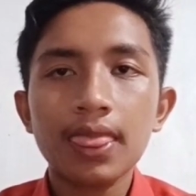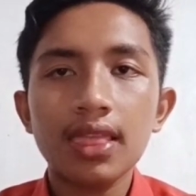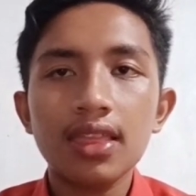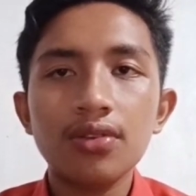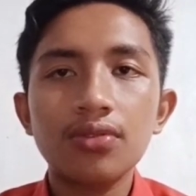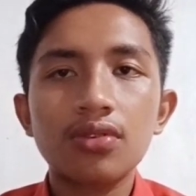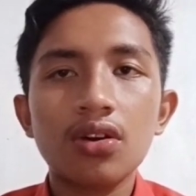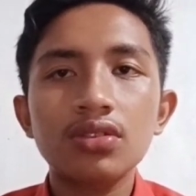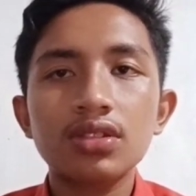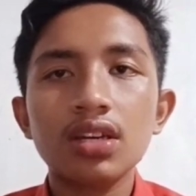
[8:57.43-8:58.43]
new
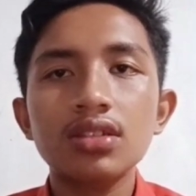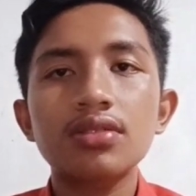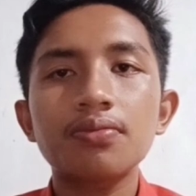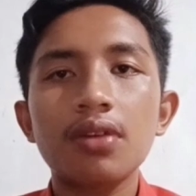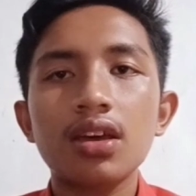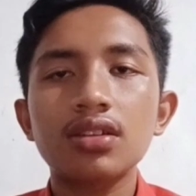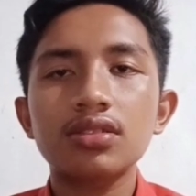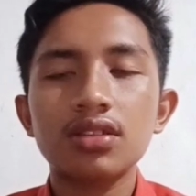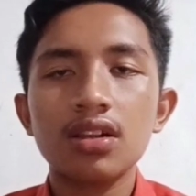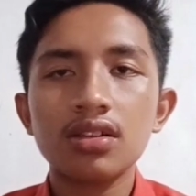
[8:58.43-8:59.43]
contents being
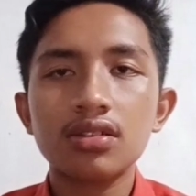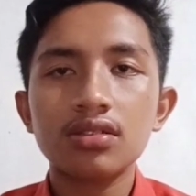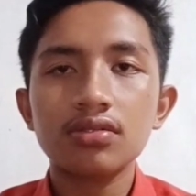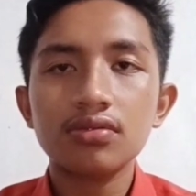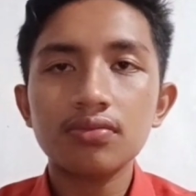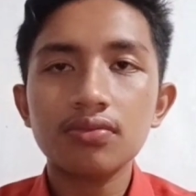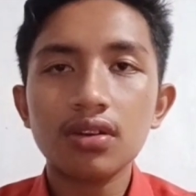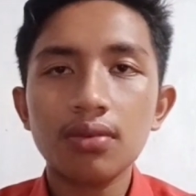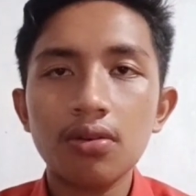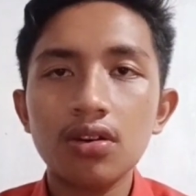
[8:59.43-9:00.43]
talked
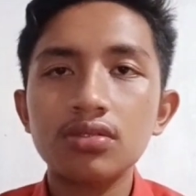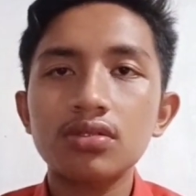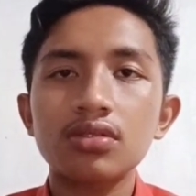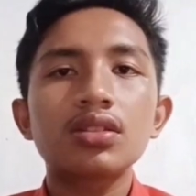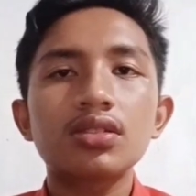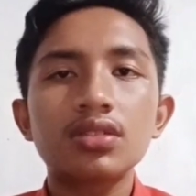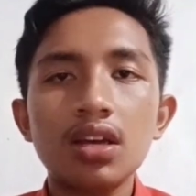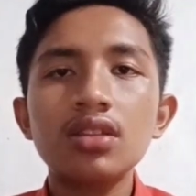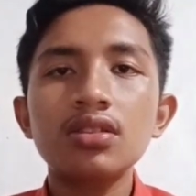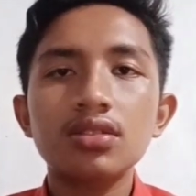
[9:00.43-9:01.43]
about,
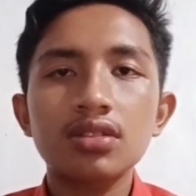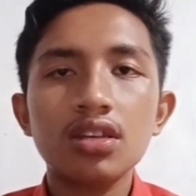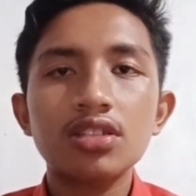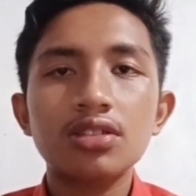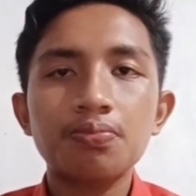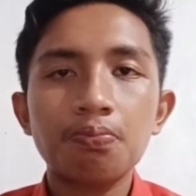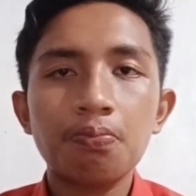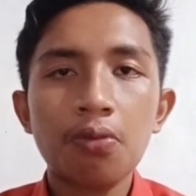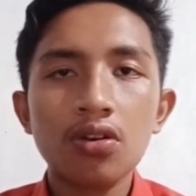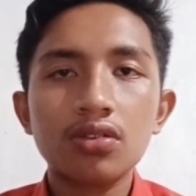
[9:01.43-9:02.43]
then they
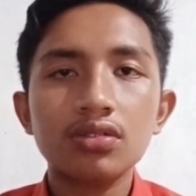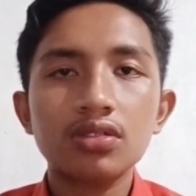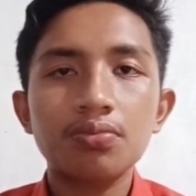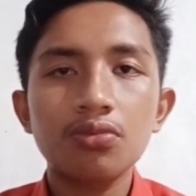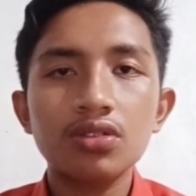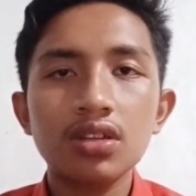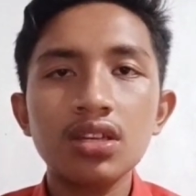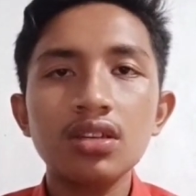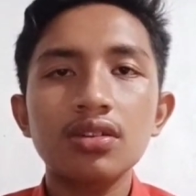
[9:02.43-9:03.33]
spoke smoothly.